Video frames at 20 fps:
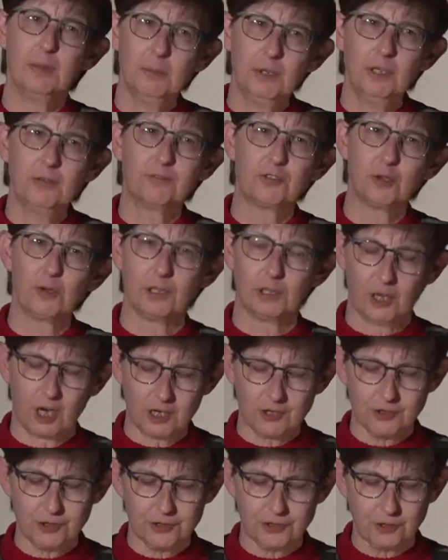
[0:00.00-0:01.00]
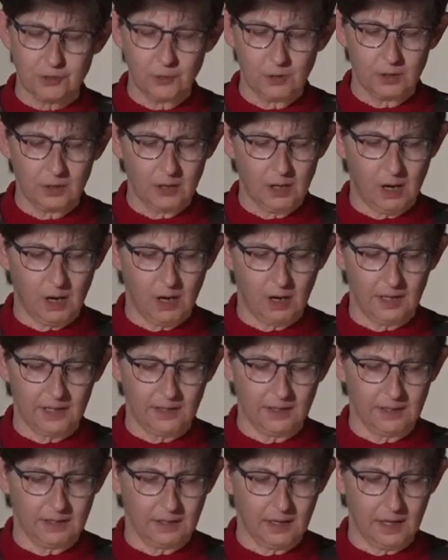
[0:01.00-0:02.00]
move to a larger school
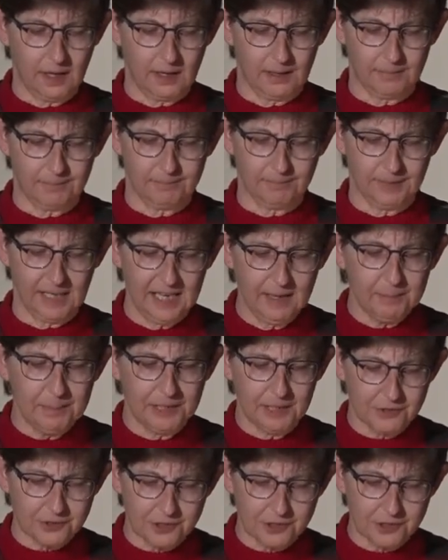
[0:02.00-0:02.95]
on um, Hemphill